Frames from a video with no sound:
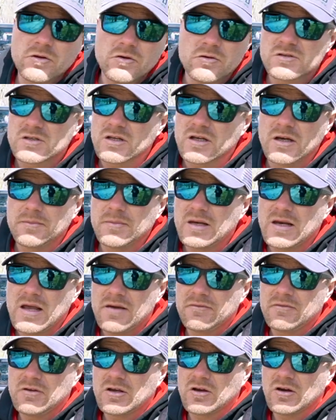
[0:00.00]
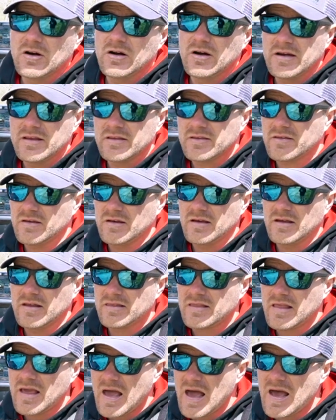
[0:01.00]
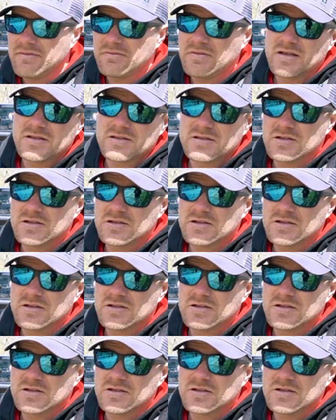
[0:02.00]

using them in heavy current to have that